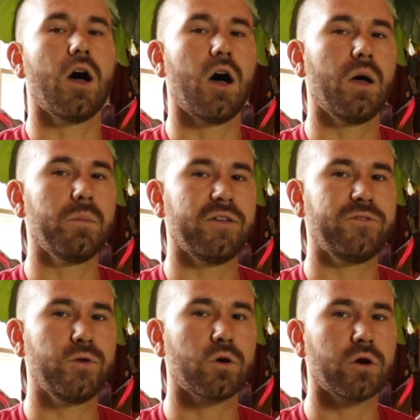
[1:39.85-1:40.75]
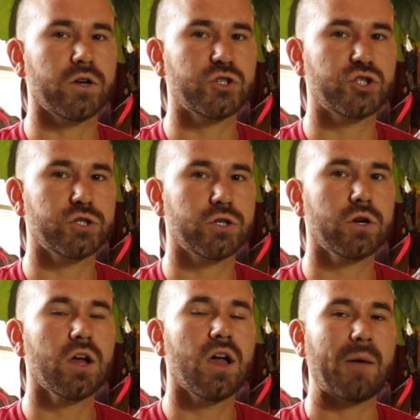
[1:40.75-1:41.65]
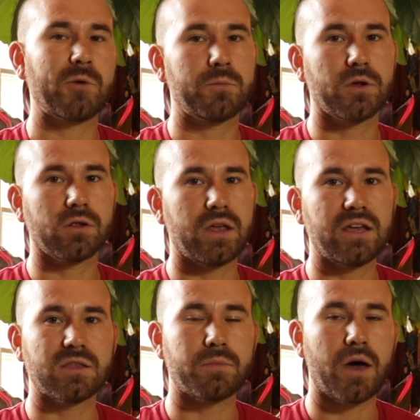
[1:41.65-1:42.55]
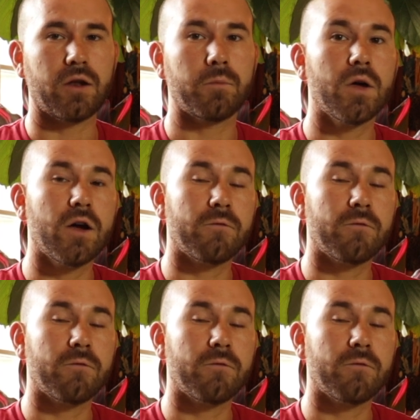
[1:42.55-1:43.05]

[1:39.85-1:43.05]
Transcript: If you are unsure, I'm gonna put a link in the bottom